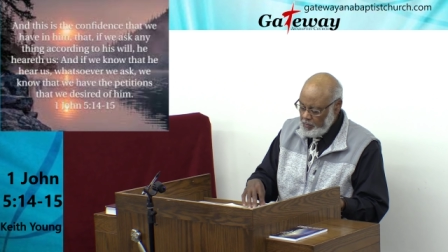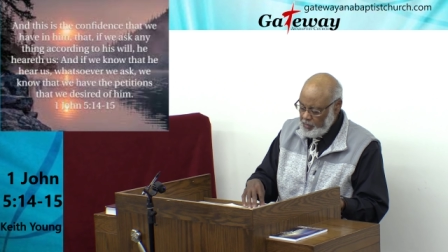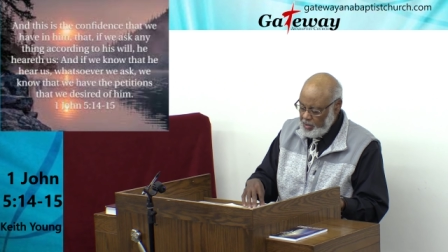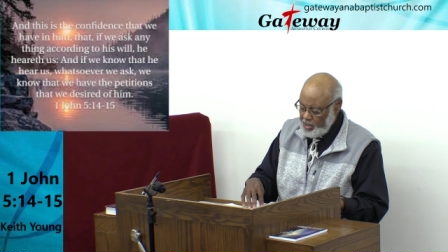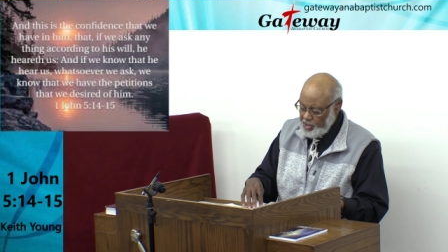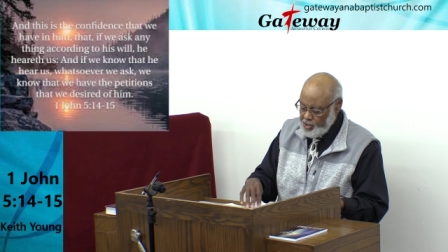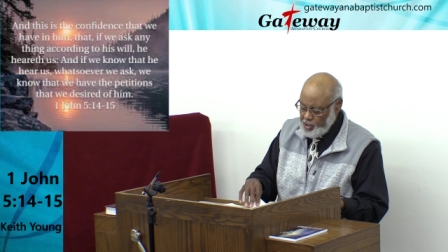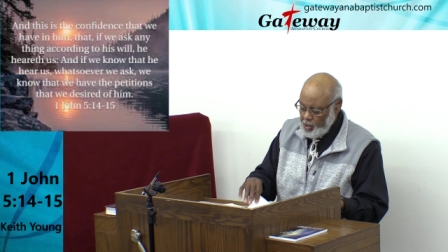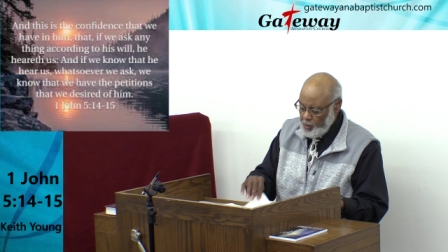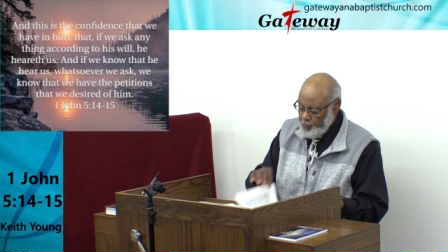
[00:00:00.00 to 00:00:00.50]

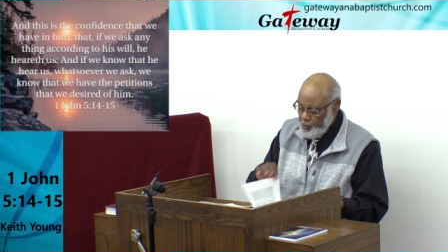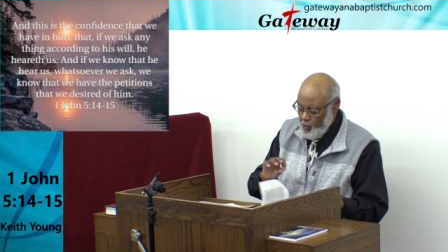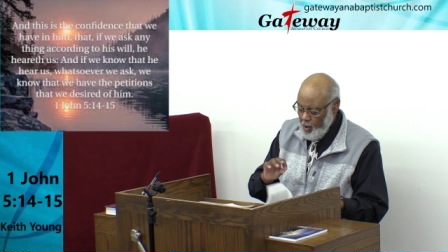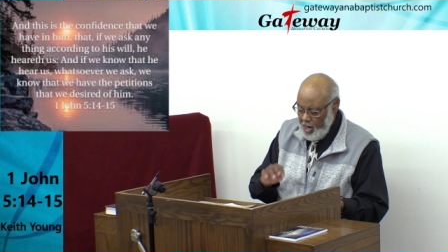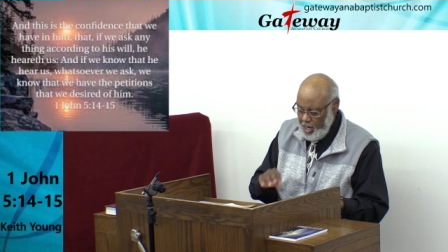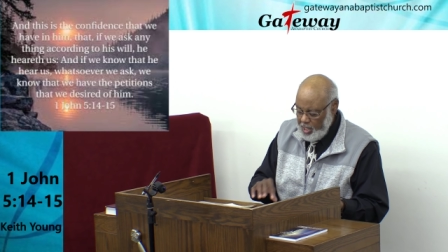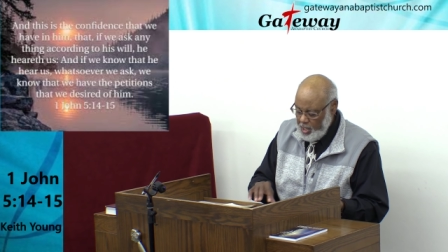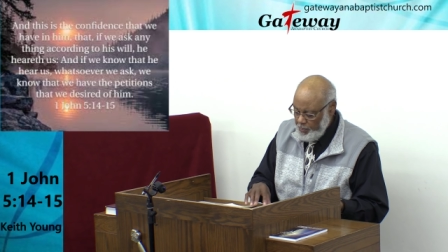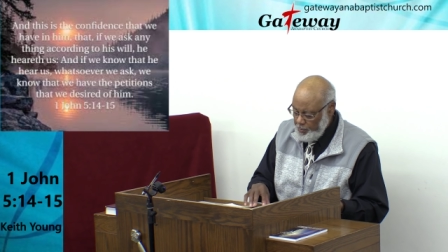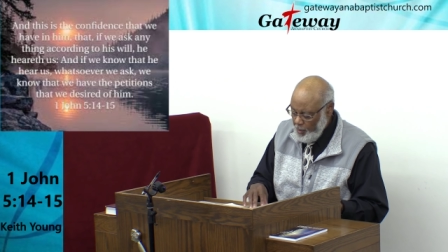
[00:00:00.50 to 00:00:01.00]
This is a
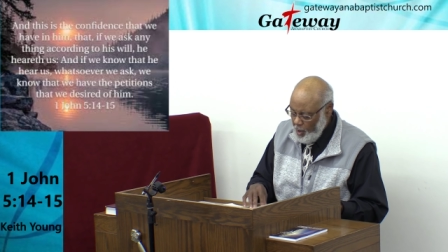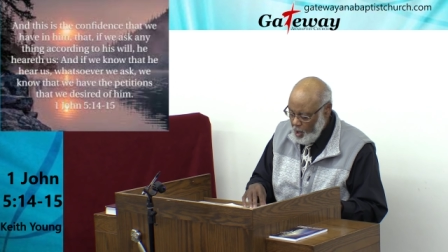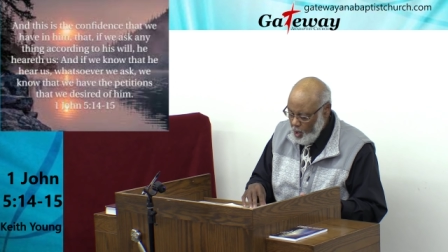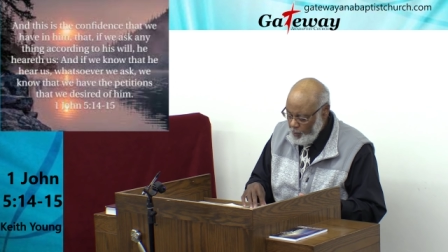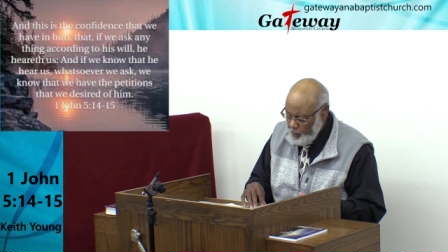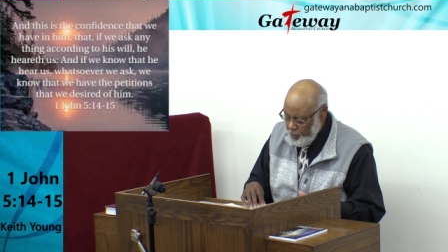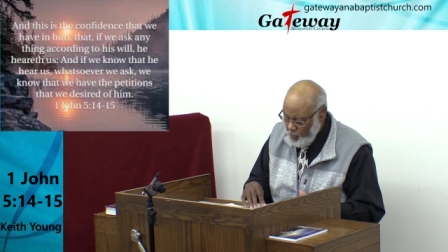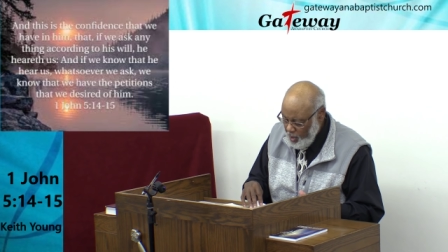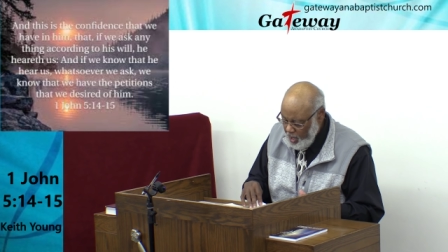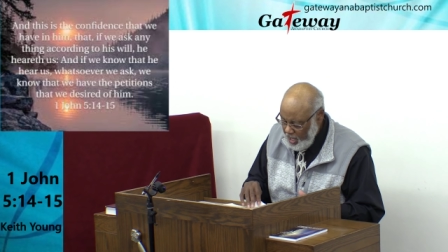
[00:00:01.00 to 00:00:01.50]
prayer that
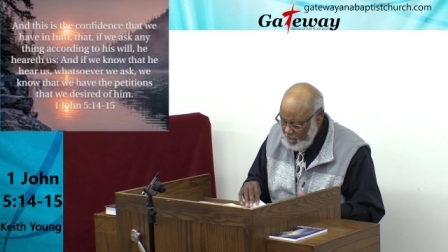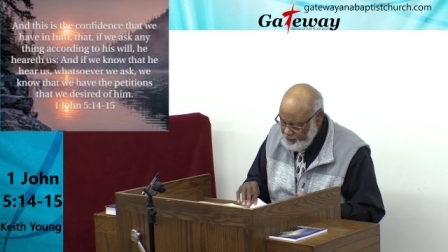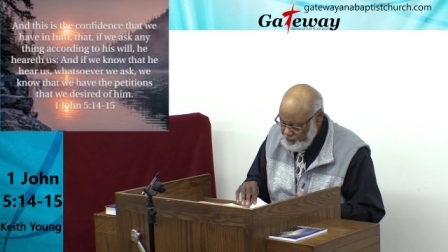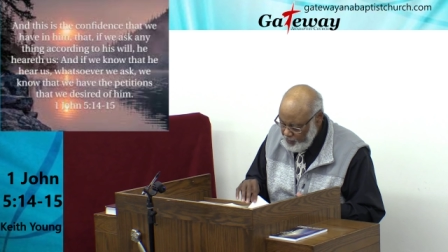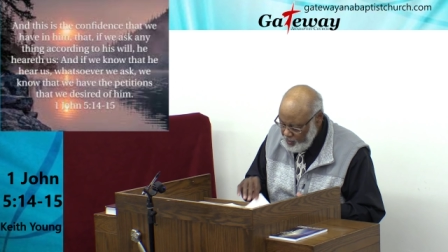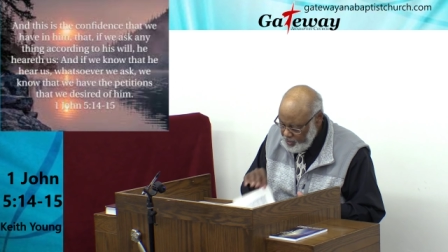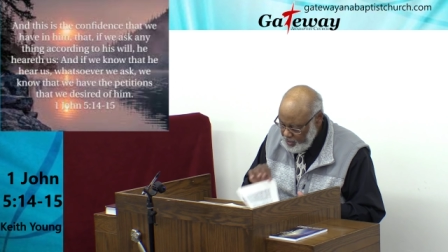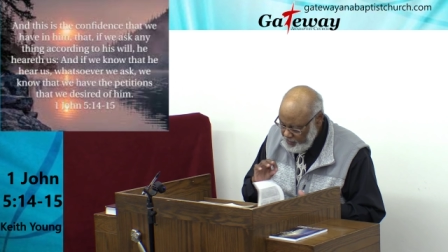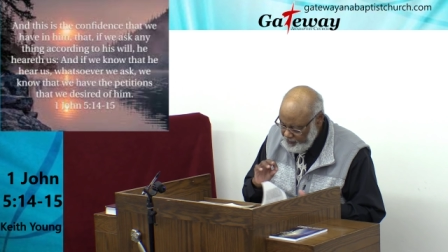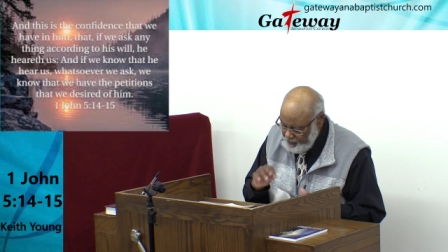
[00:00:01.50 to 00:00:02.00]
Paul prayed
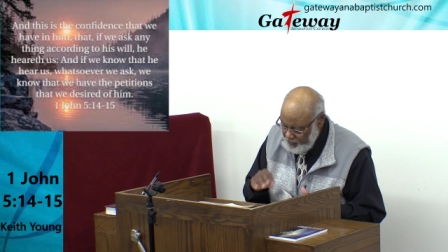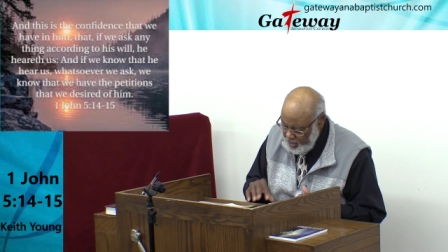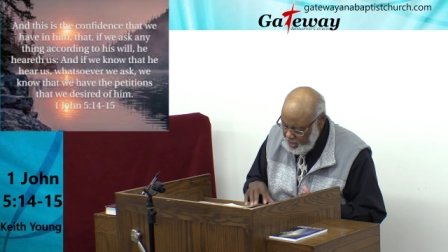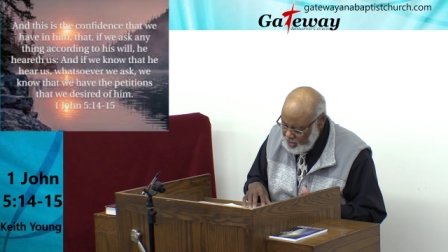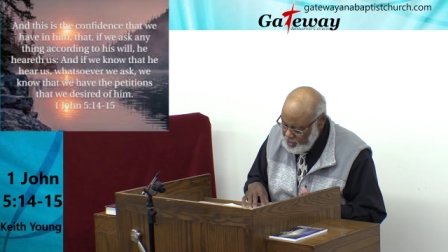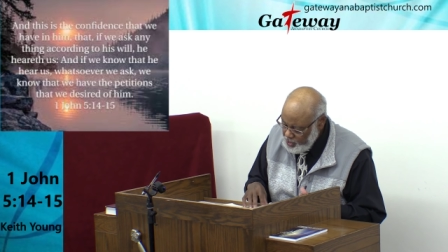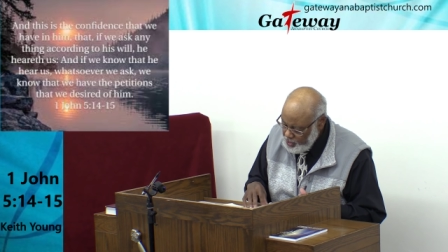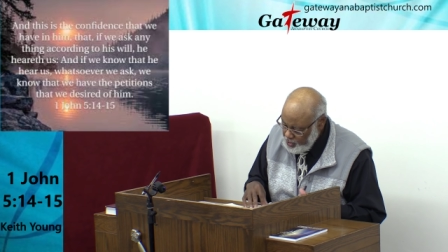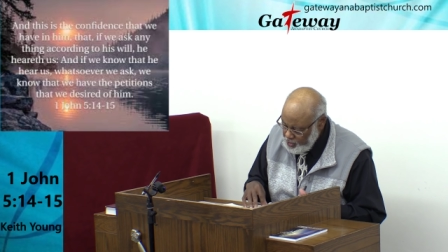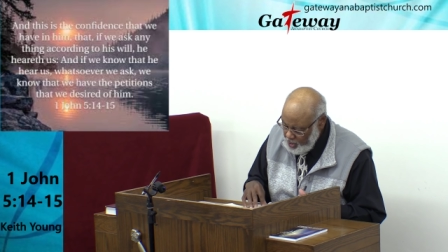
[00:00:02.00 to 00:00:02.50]
for the Ephesian